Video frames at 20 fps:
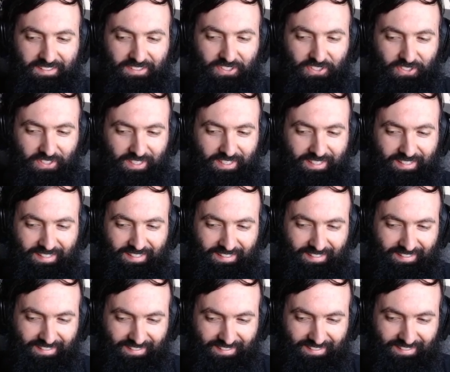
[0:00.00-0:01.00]
Try
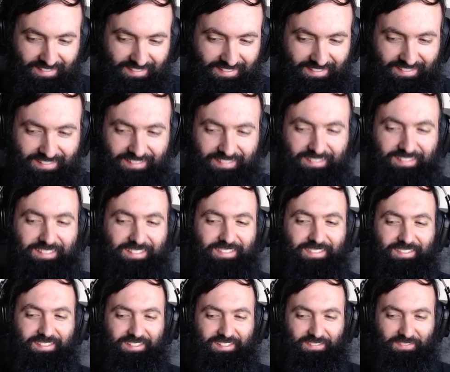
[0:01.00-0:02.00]
again. You just
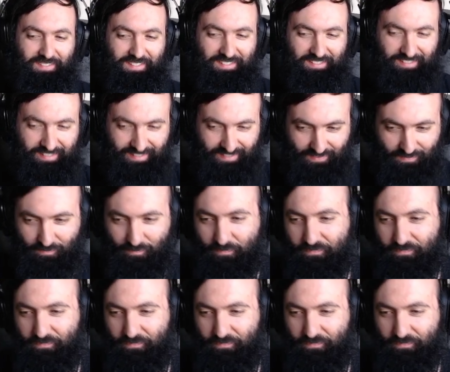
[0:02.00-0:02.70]
want to see me die.